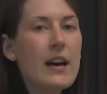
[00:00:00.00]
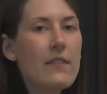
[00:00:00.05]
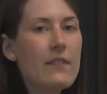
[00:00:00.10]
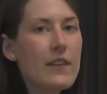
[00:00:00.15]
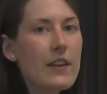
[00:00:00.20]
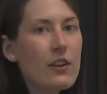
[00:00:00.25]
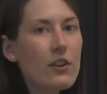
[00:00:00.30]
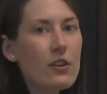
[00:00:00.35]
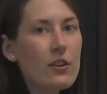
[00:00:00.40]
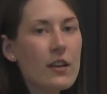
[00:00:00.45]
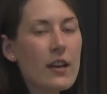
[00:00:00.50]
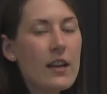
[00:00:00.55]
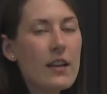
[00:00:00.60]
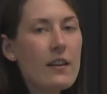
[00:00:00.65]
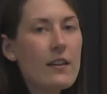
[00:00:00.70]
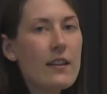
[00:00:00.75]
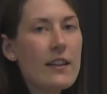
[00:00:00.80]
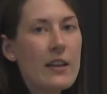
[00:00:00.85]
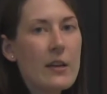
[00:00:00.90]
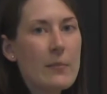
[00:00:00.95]
a
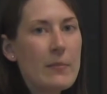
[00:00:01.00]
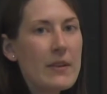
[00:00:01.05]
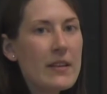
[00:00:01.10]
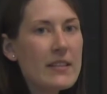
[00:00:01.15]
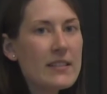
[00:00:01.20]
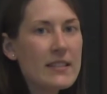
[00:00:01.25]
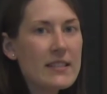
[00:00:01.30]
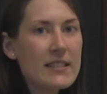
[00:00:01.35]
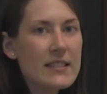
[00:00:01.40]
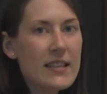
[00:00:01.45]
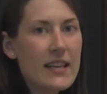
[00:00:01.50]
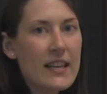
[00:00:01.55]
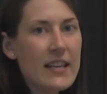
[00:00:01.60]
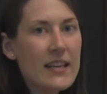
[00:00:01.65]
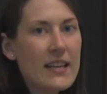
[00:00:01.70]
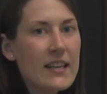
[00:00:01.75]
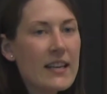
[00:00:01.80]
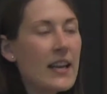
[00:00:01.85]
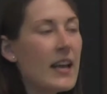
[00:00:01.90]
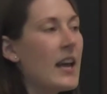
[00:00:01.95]
fingernail and a piece of
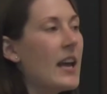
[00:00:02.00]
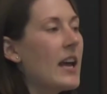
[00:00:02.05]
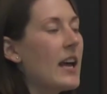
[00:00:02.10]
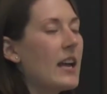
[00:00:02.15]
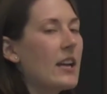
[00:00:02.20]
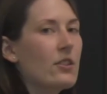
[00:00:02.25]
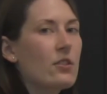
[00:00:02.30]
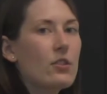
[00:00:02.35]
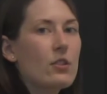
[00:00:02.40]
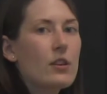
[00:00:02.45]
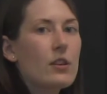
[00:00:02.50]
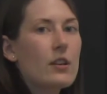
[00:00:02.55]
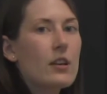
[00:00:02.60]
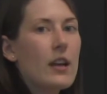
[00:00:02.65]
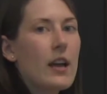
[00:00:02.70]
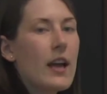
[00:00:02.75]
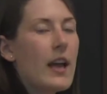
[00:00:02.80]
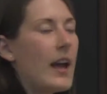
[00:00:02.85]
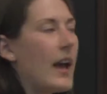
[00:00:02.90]
skin and look